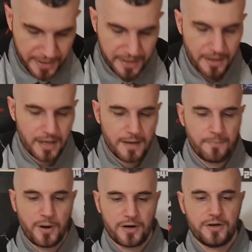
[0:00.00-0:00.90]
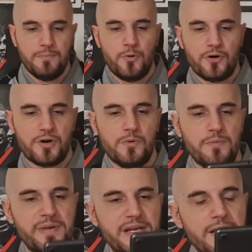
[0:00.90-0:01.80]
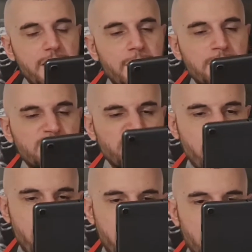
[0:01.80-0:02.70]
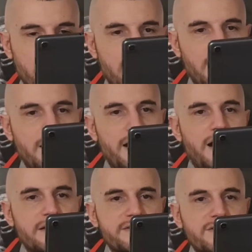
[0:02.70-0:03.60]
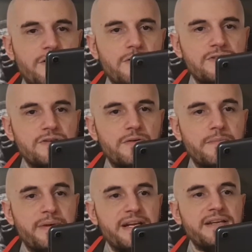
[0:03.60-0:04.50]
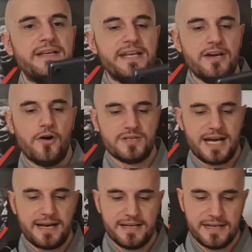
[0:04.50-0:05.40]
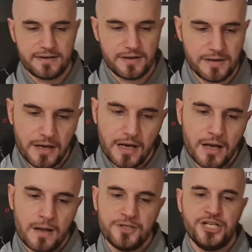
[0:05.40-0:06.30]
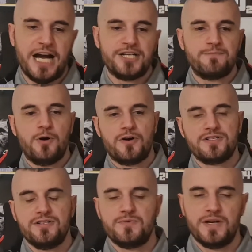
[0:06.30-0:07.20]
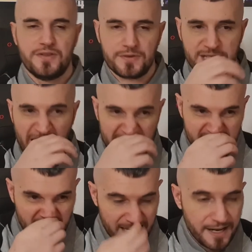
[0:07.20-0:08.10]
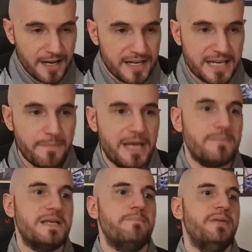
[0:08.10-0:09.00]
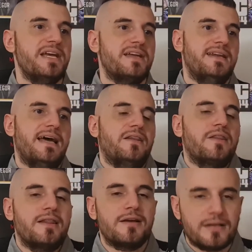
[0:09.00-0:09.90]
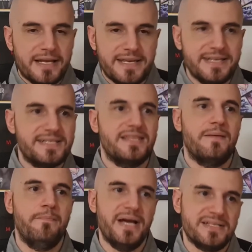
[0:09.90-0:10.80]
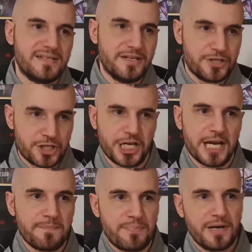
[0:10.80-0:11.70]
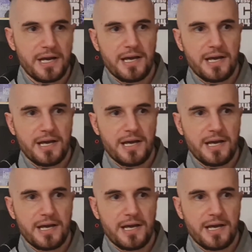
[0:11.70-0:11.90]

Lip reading: than Parker Porter will be. But he knows how to. Josh Parsons is one of those guys that he may be big and not look like he's in the best shape